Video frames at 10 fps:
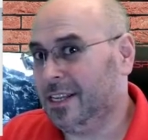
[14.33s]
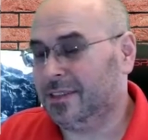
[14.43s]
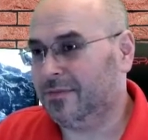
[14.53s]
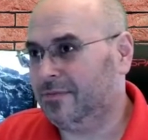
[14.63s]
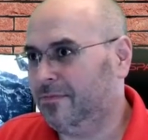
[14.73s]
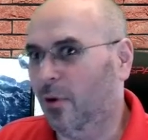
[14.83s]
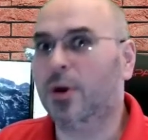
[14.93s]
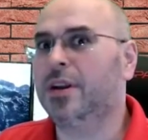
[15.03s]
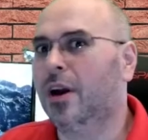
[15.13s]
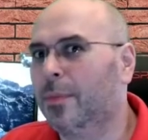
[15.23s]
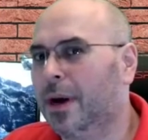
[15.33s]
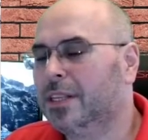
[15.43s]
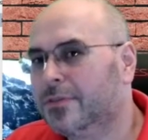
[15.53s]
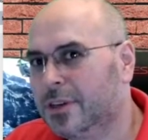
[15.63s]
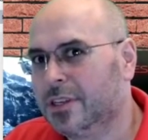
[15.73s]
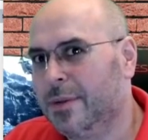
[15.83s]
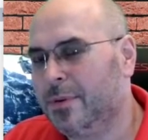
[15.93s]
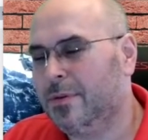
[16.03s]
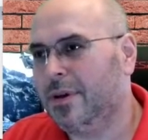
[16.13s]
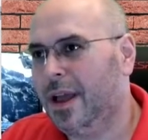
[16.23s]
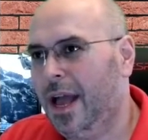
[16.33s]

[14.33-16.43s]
it's 4 terabytes, for example,